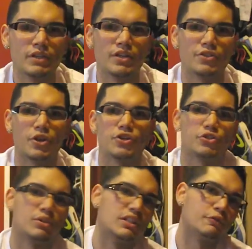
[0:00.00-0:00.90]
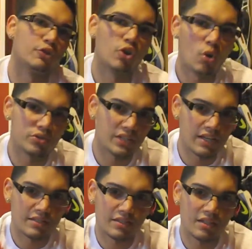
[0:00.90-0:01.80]
There's three different goal
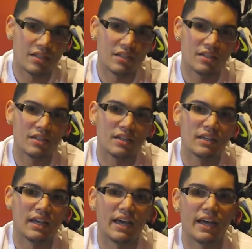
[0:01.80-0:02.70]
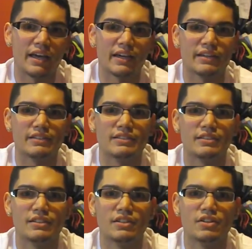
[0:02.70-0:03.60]
sets, and
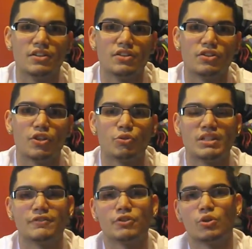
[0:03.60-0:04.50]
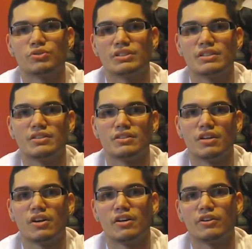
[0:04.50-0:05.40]
the three different goal sets
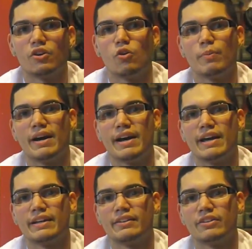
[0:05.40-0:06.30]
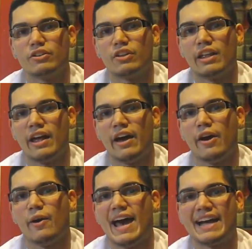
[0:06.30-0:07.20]
uh, go by
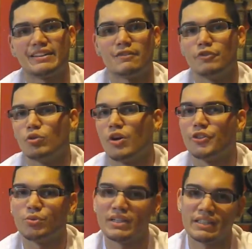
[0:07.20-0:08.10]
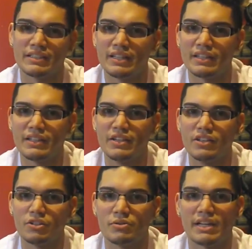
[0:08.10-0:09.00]
how active you are throughout the day.
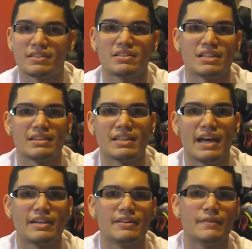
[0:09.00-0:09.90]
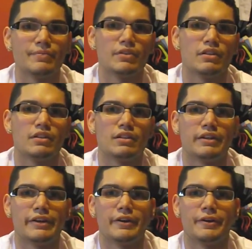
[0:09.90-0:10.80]
You get to set that
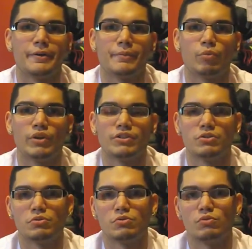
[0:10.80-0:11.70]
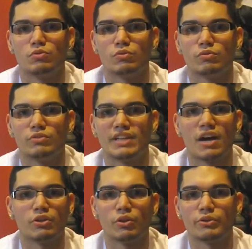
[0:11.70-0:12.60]
um, when you
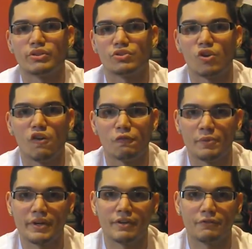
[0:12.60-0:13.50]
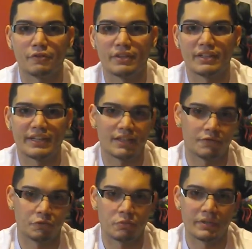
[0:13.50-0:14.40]
download the software for the Nike
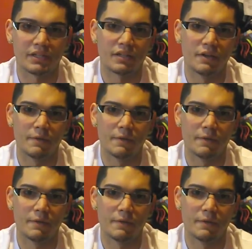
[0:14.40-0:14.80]
Fuel Band.